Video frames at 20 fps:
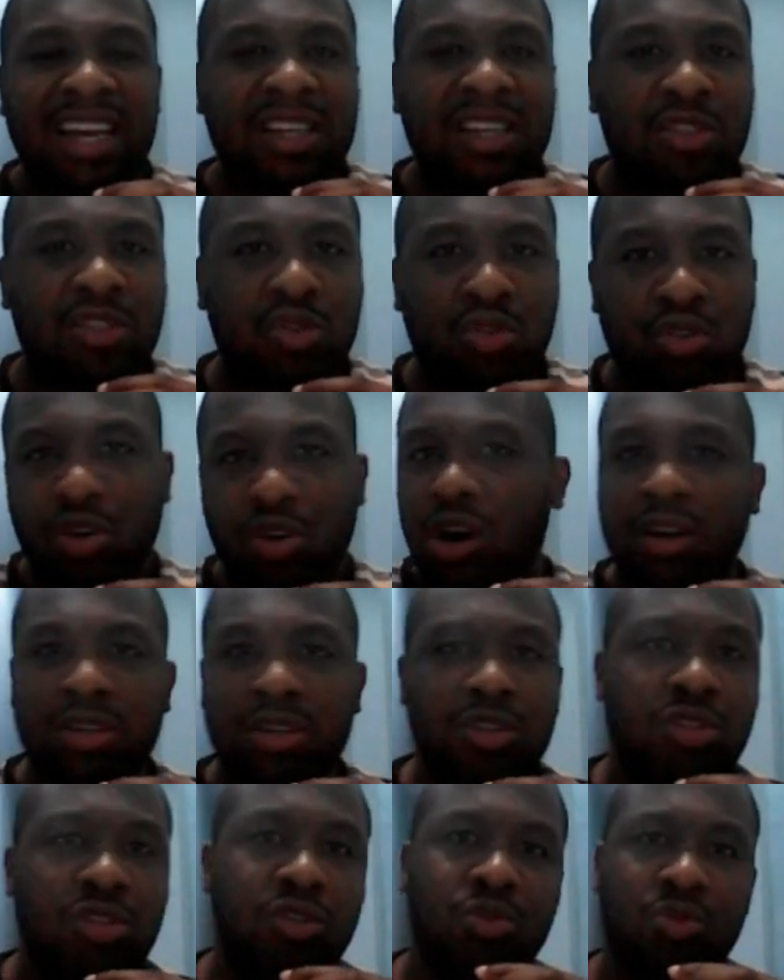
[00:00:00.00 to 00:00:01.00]
would like to
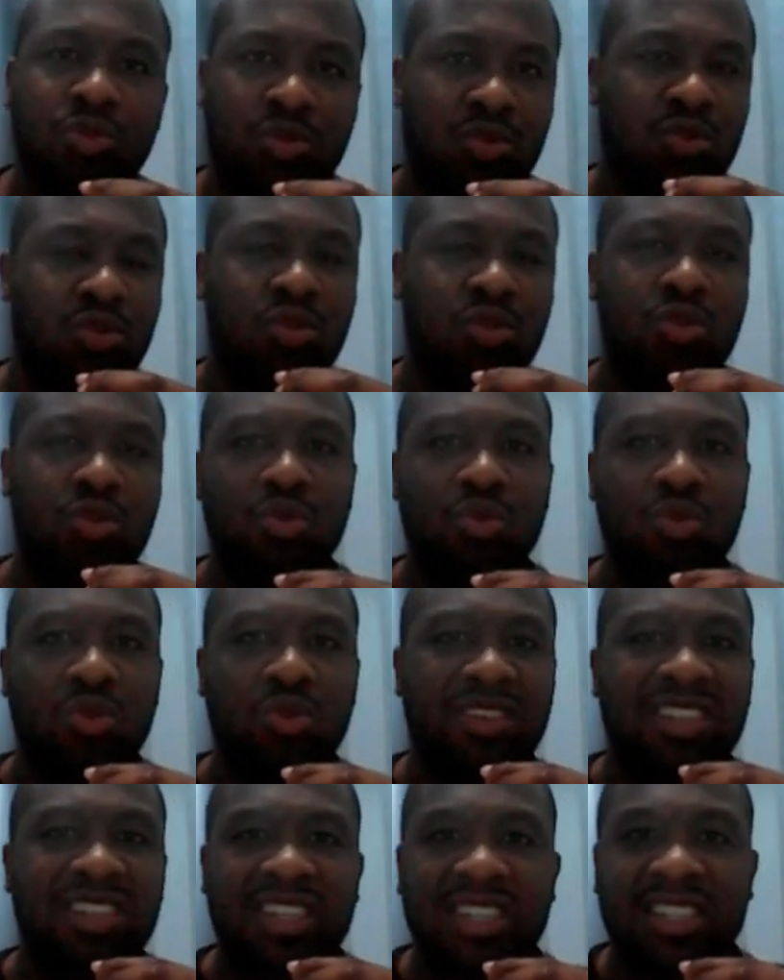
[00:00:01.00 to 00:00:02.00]
talk to you,
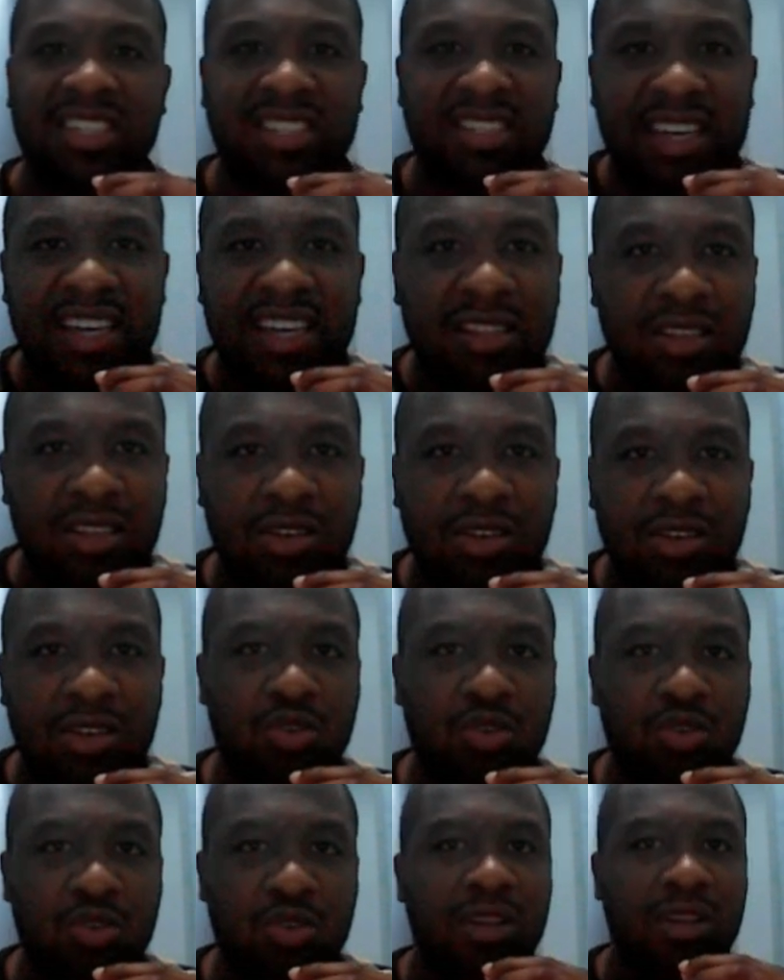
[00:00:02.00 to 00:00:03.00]
to
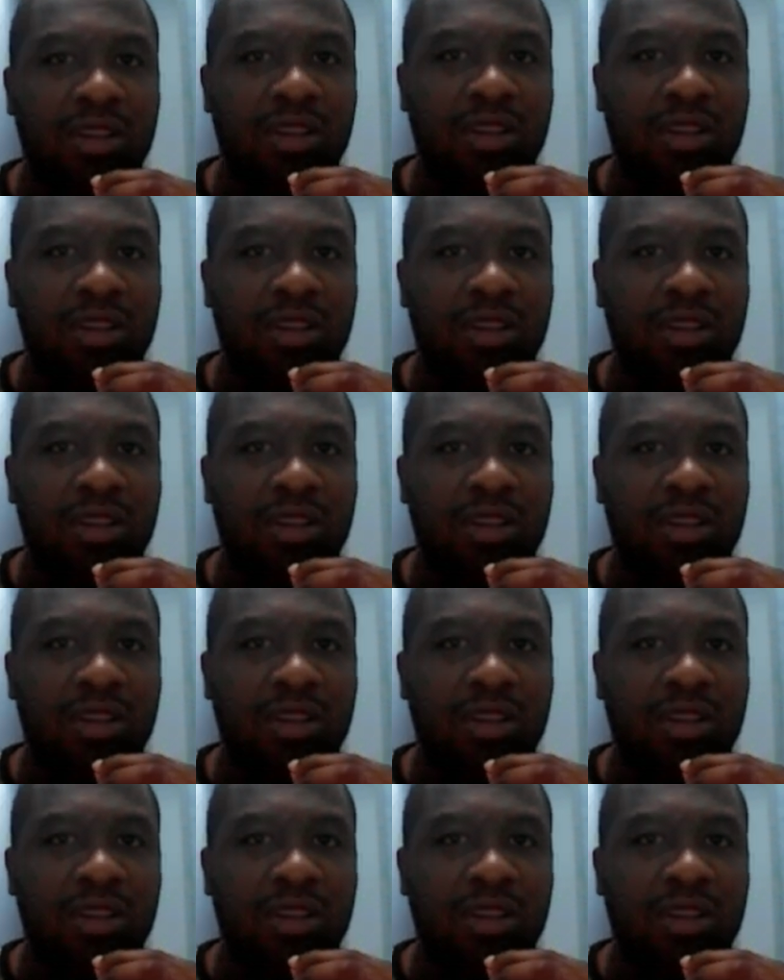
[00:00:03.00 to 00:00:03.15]
understand you,